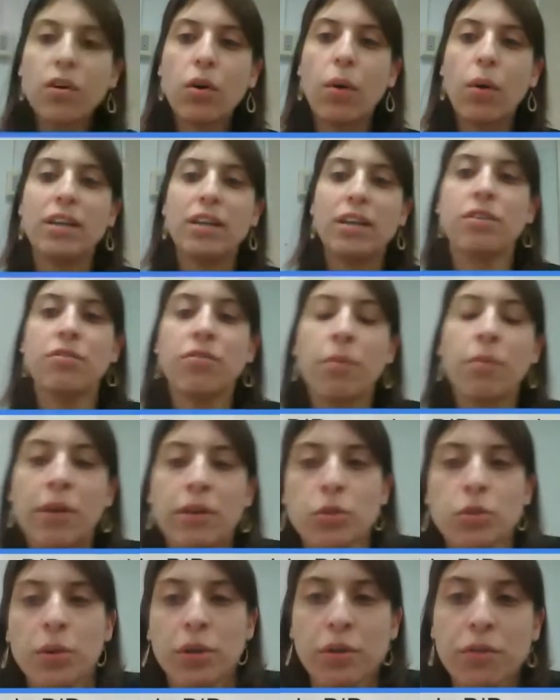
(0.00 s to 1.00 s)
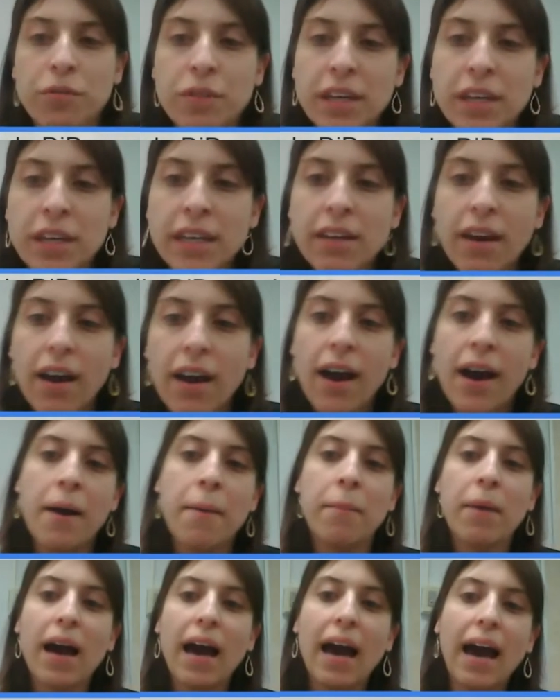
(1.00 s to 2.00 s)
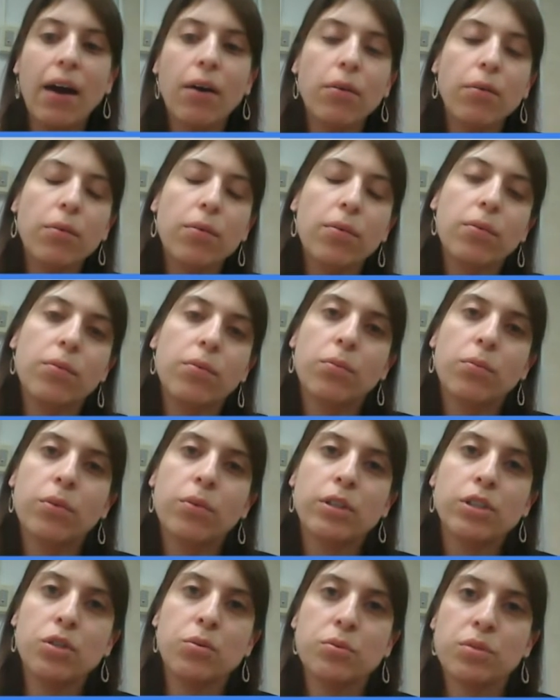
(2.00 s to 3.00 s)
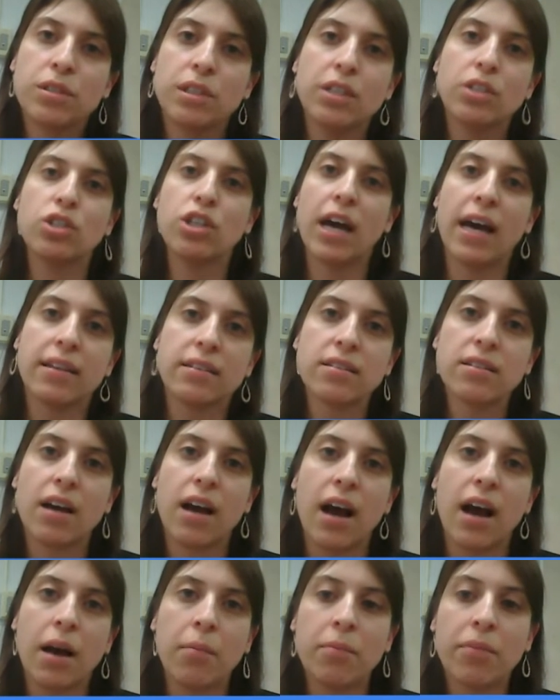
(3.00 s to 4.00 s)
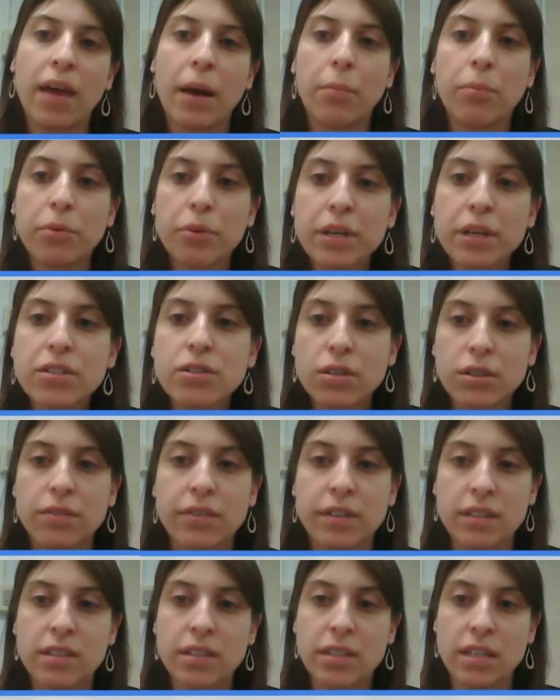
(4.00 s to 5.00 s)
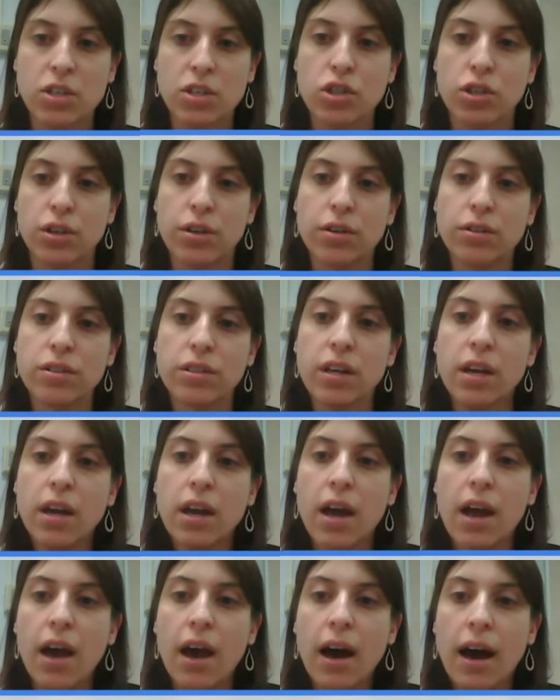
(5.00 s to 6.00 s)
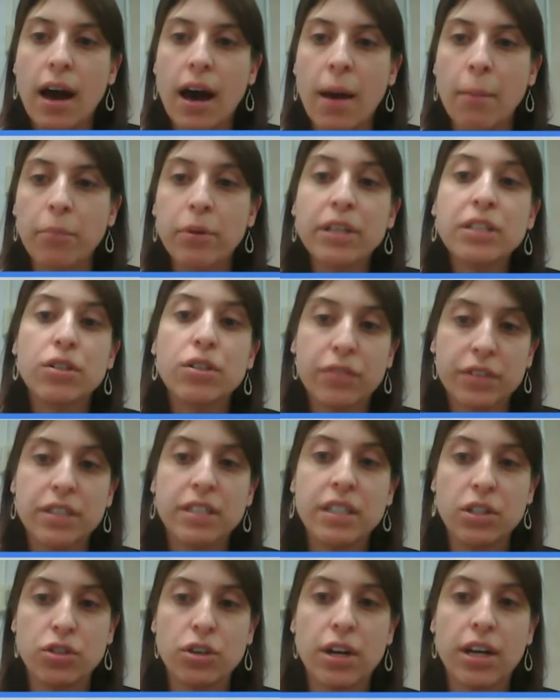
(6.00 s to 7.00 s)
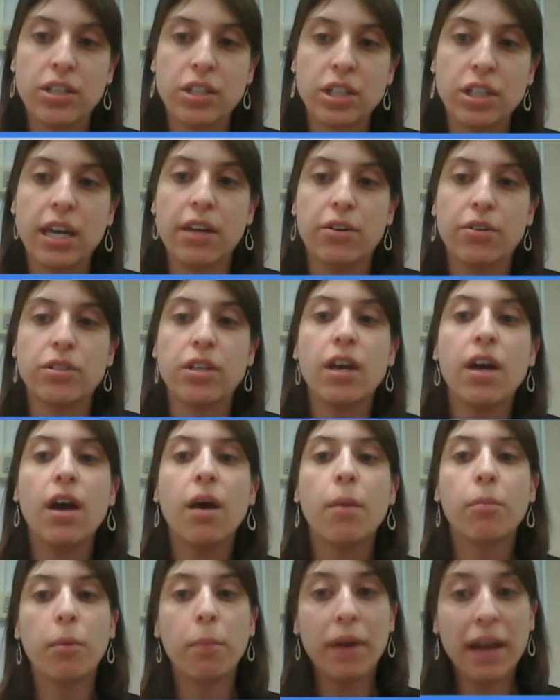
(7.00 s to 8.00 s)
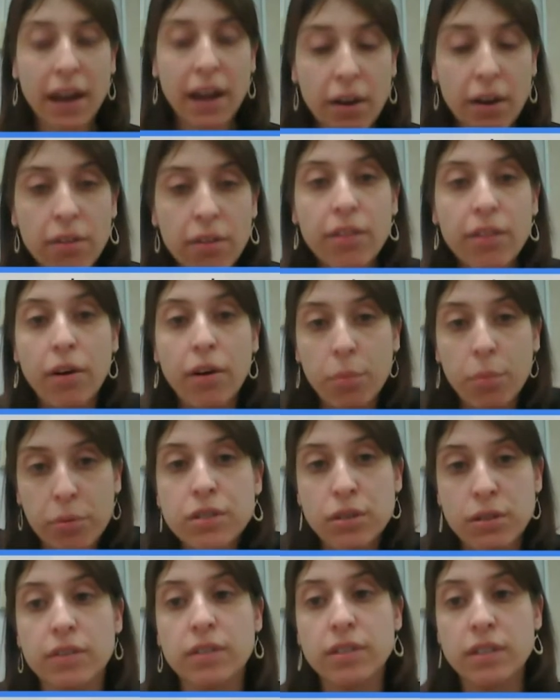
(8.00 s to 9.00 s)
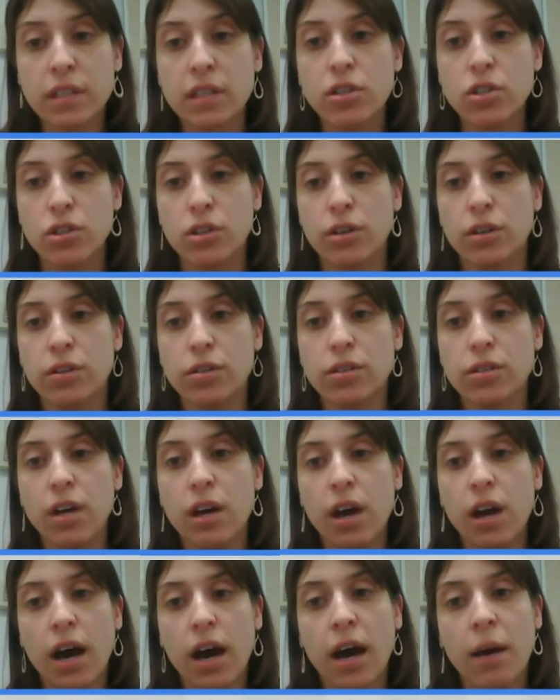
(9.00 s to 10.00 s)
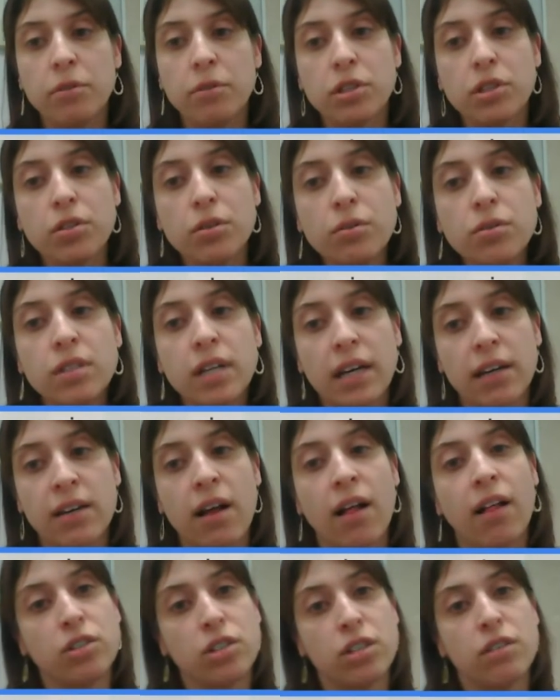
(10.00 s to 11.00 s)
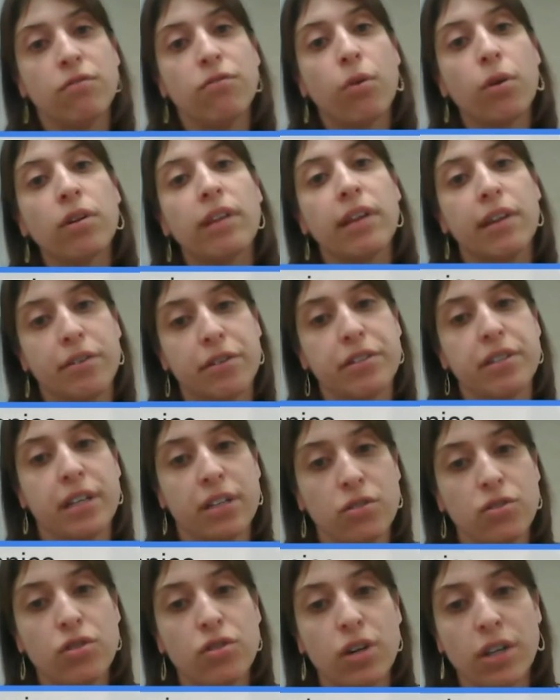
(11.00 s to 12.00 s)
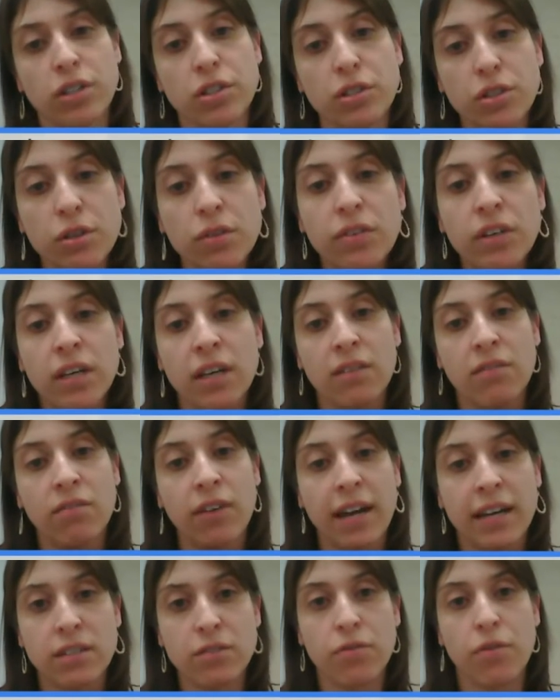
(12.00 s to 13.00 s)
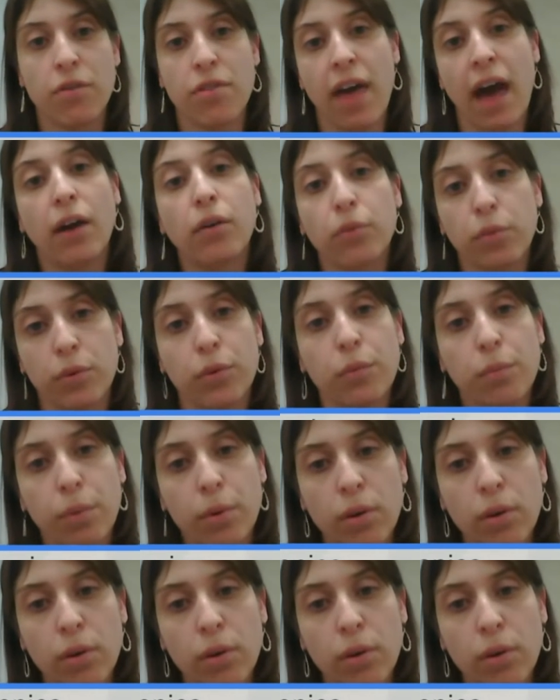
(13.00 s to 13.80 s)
a question from our Twitter feed. How would you suggest that pre-service teachers, pre-service teacher educators prepare their pre-service teachers to use technology for literacy instruction? Do you have any advice for that group?